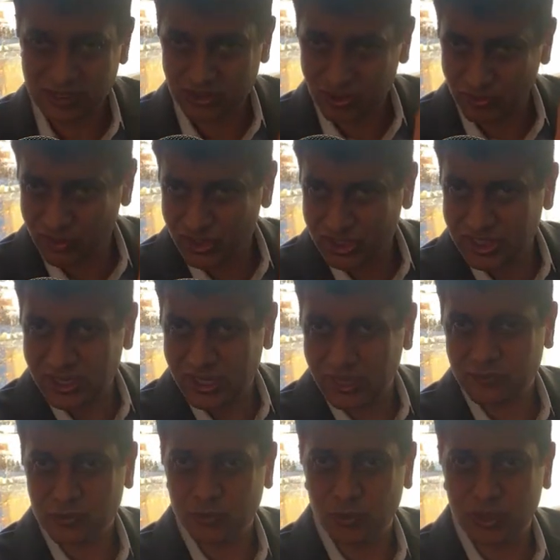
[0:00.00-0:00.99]
So you see,
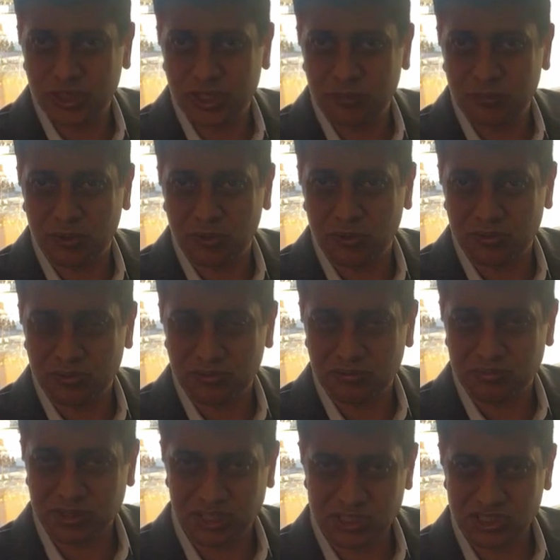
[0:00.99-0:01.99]
I've spoken about
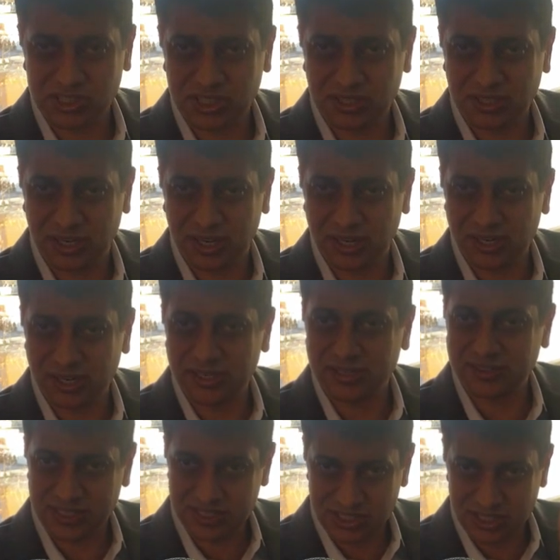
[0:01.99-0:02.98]
testing early,
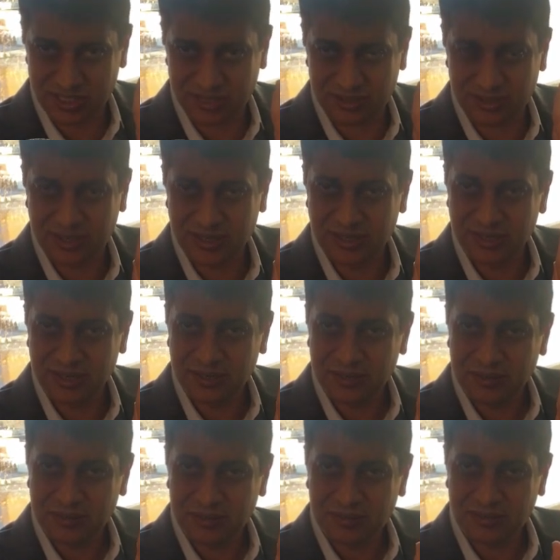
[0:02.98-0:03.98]
testing
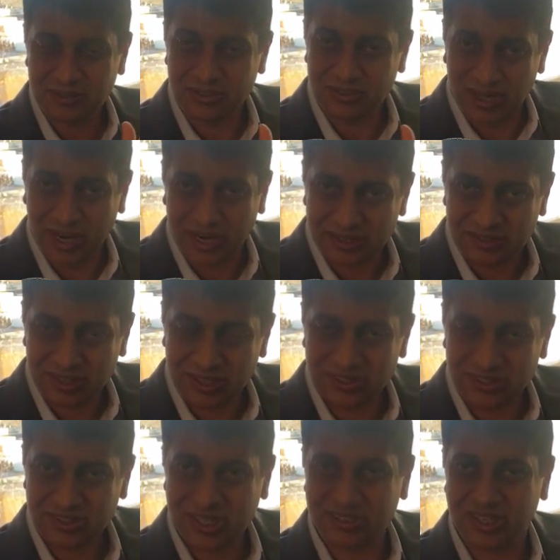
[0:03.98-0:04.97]
the right
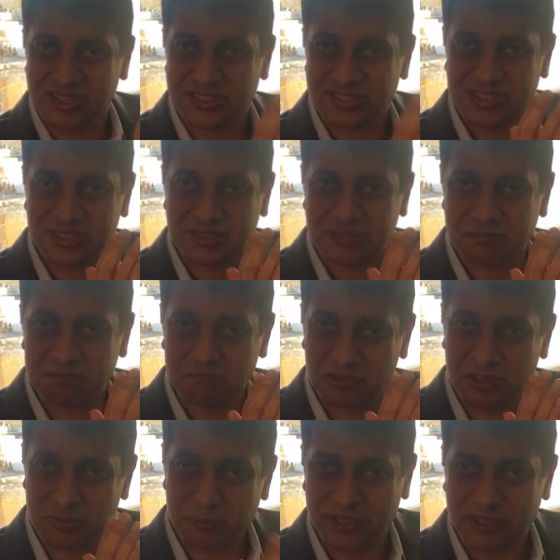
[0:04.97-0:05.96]
things, and testing
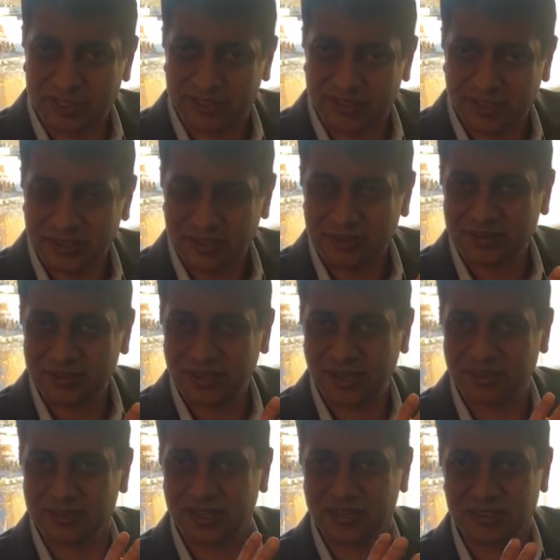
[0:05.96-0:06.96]
repeatedly,
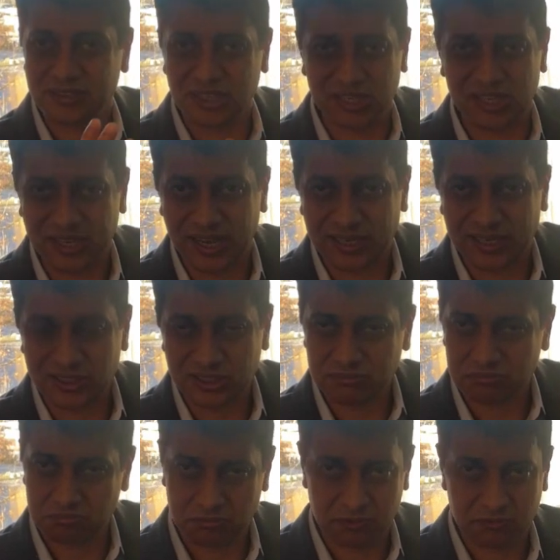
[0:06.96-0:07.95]
and then taking action
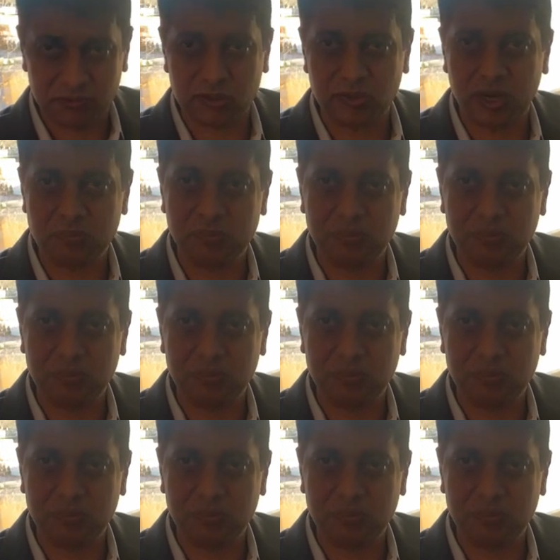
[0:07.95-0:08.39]
if required,